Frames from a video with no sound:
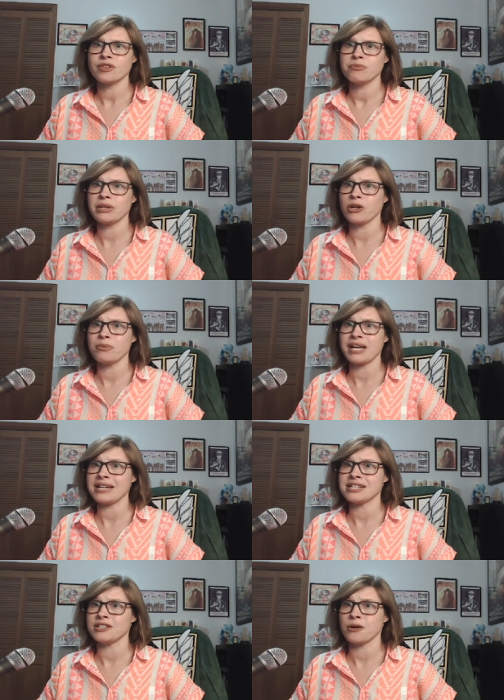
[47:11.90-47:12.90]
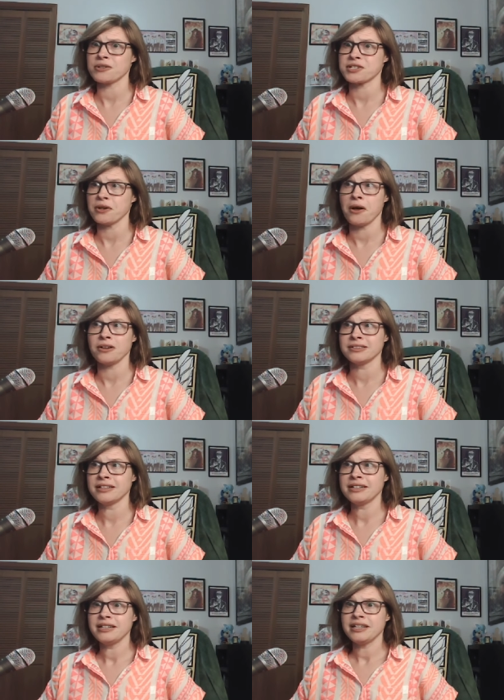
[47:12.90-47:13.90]
But Lo Binghe didn't notice at all.
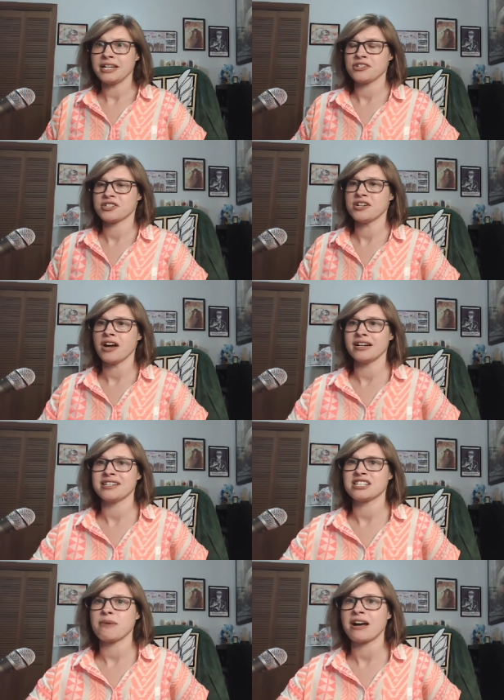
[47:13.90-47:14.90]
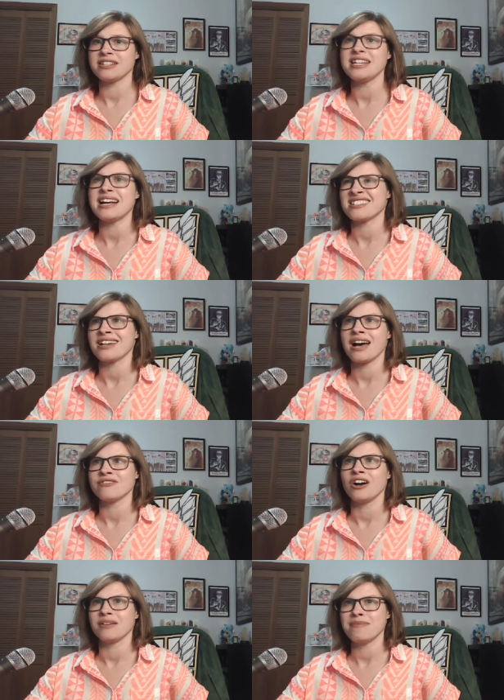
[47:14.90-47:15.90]
He just nodded and smiled. Yes, I've
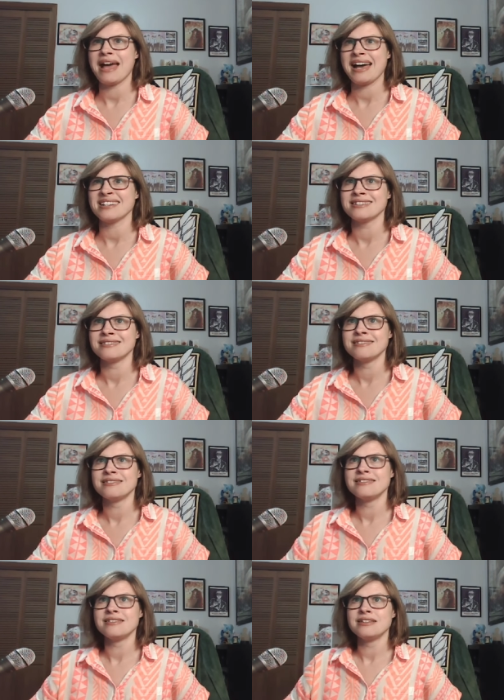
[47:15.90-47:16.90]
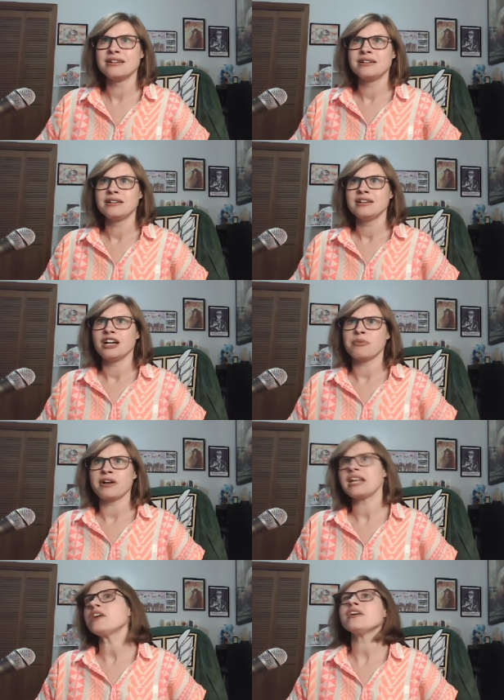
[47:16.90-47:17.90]
gone mad.
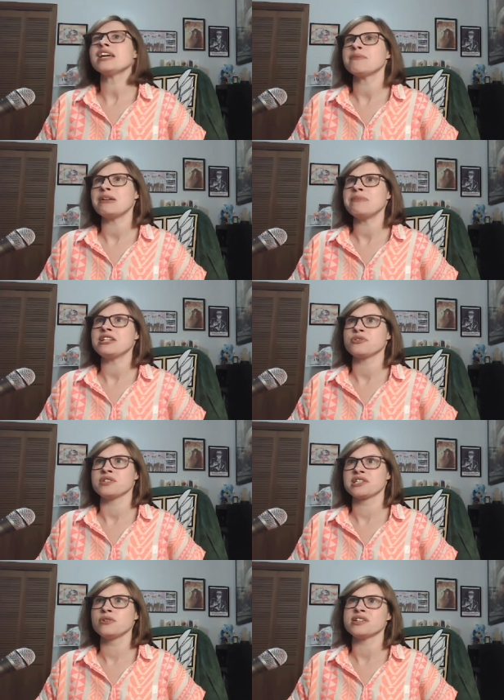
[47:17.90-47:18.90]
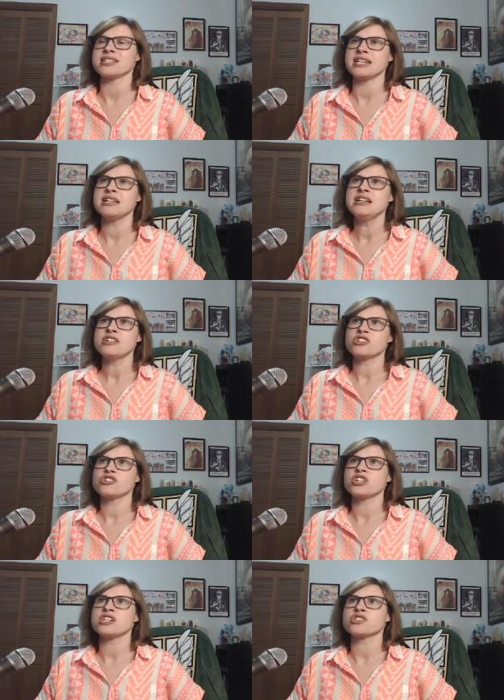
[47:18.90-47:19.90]
Upon hearing him admit to his lunacy, Shen
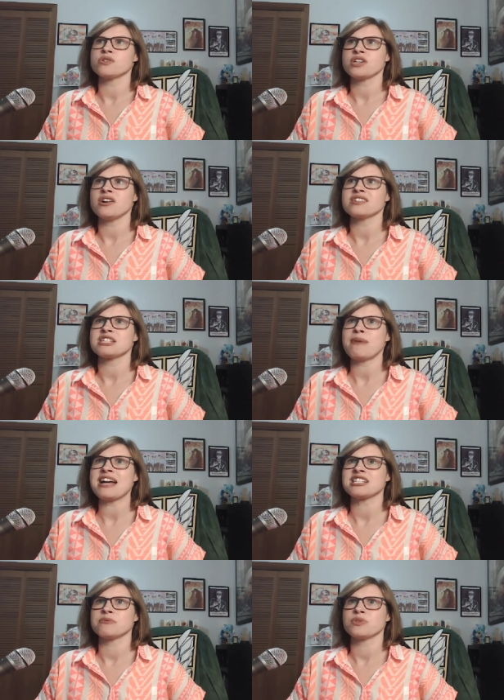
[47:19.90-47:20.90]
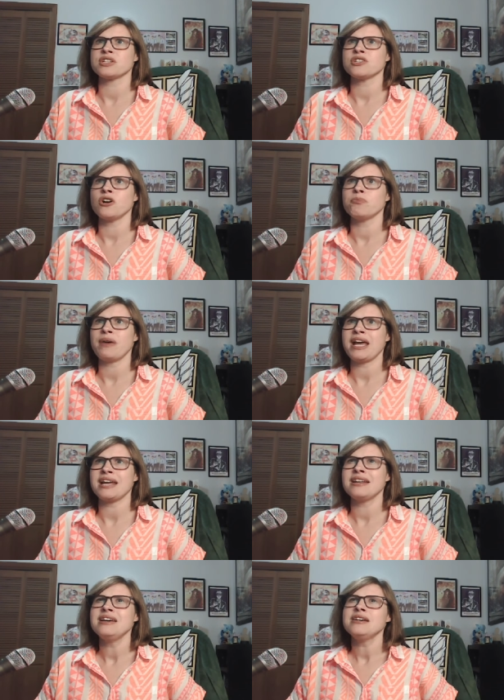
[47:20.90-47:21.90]
Qingqiu's heart spasmed with a dull
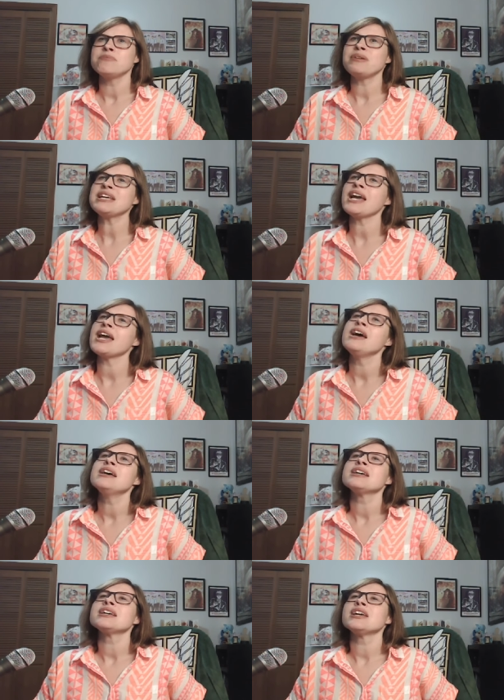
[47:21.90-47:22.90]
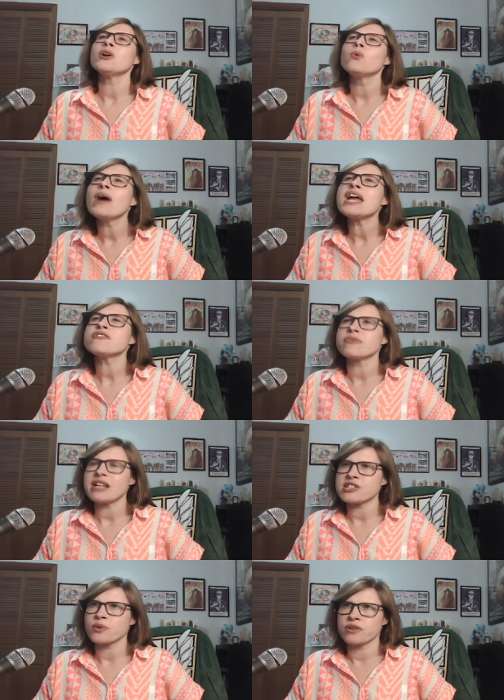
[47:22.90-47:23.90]
pain. Binghe, get away from
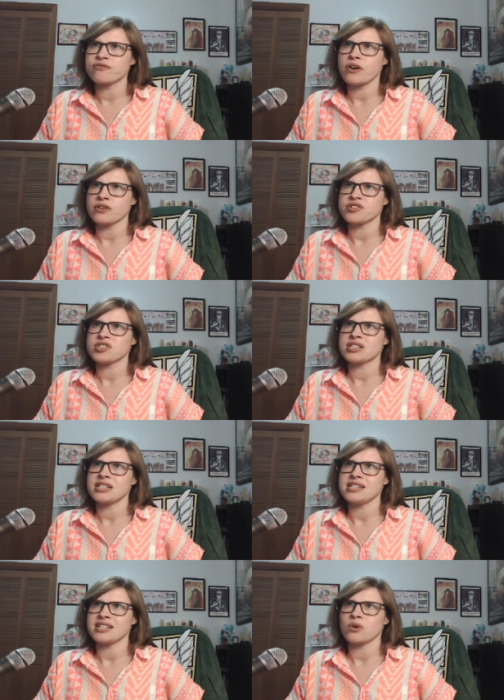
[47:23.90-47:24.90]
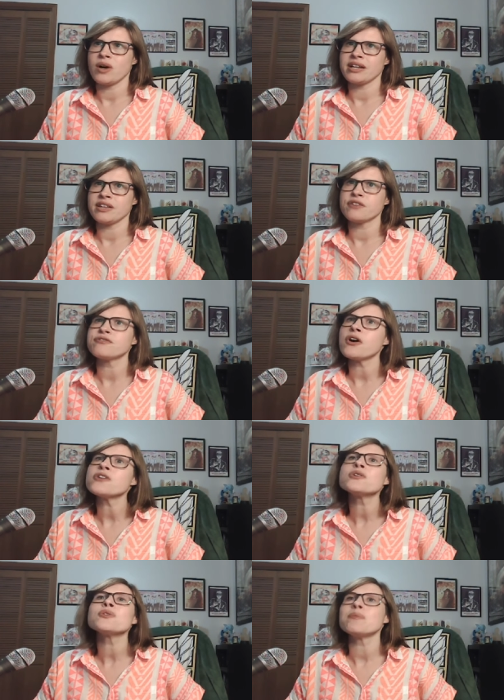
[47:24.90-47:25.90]
that sword first, he said quietly. The
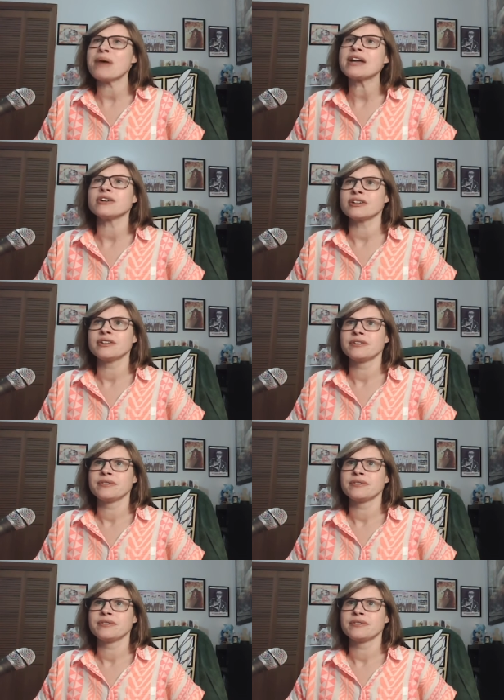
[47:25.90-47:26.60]
farther, the better.